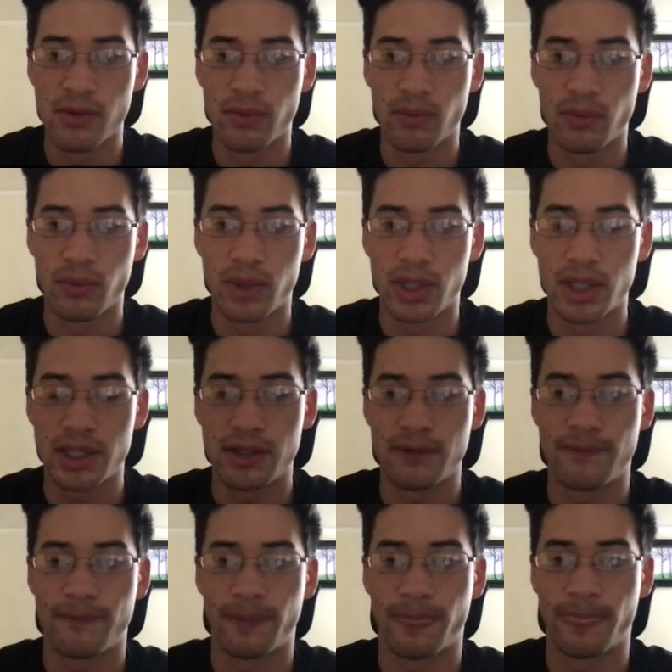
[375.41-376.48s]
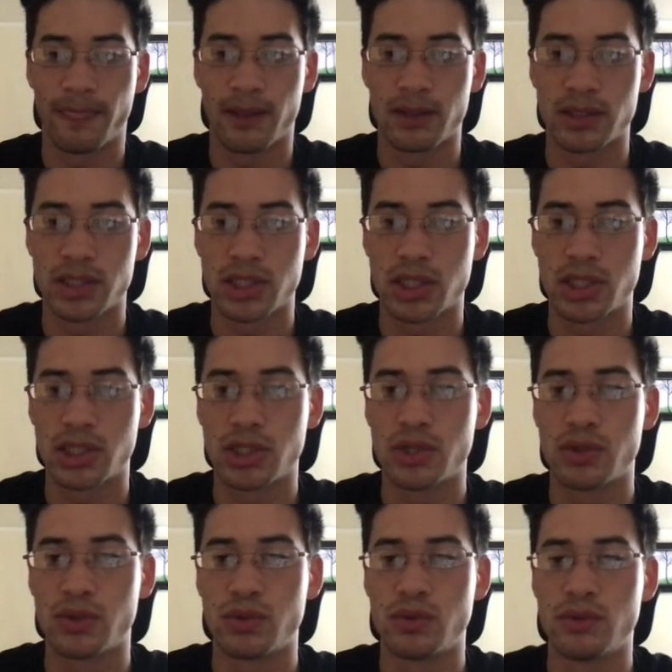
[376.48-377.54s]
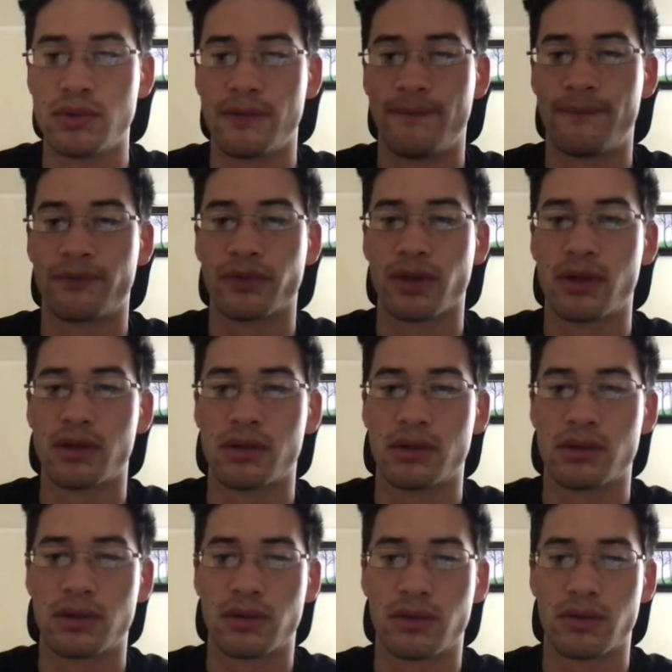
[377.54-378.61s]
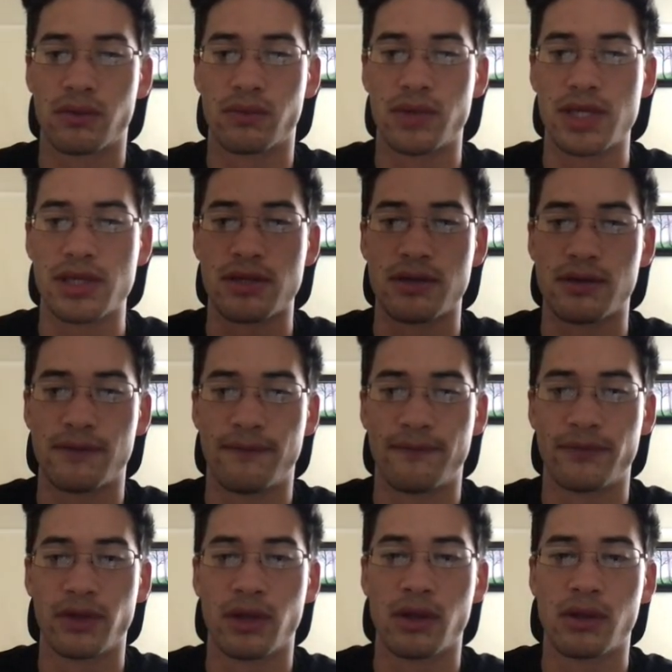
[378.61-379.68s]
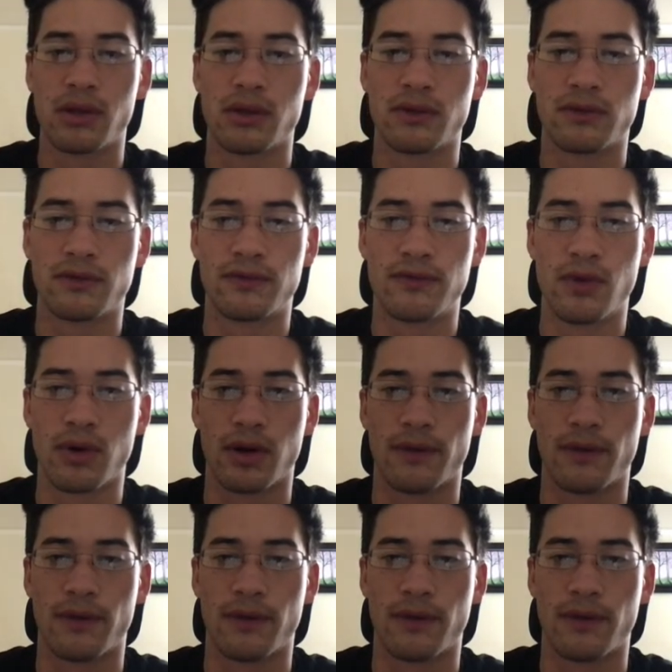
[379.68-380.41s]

1, 2, 3, 4.